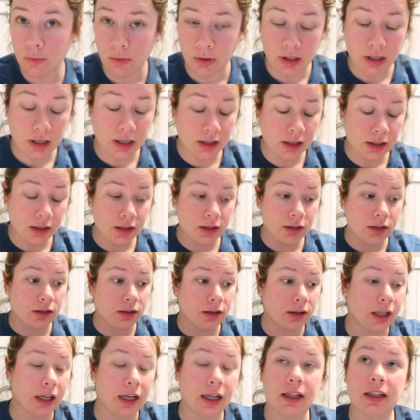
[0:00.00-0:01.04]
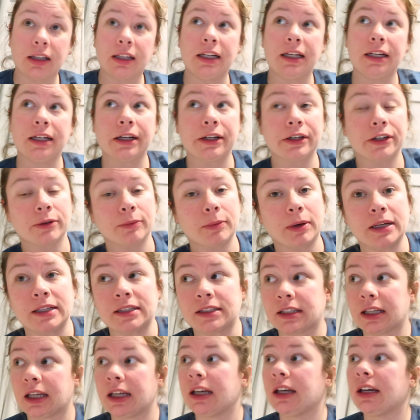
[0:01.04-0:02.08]
want to clean under my
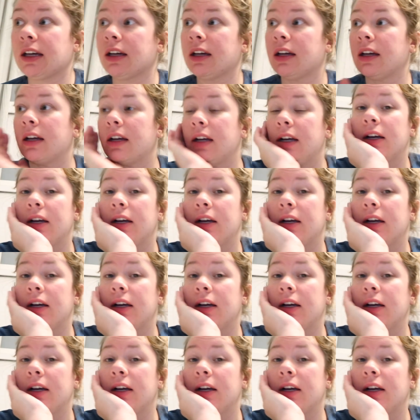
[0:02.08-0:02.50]
sink,